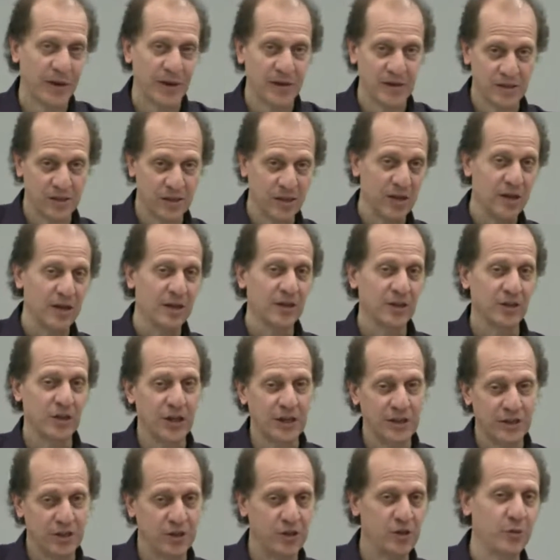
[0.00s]
pains,
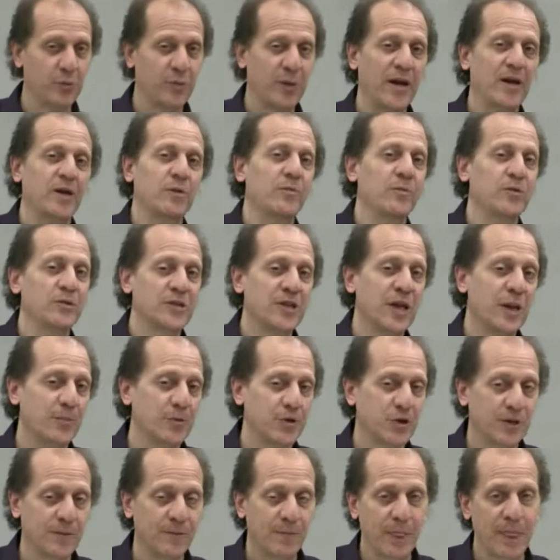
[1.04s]
changes your pain
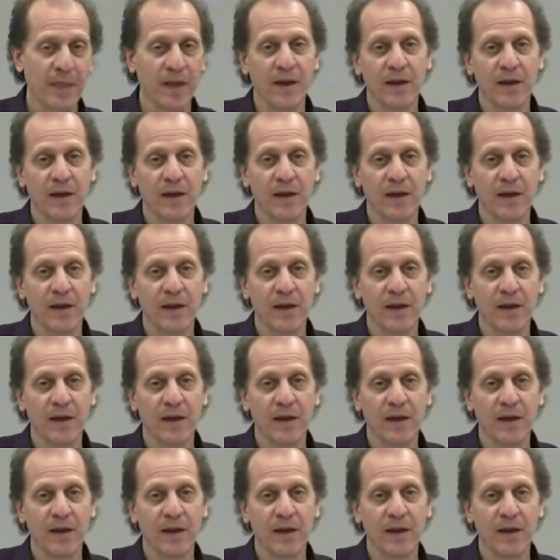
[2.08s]
perception.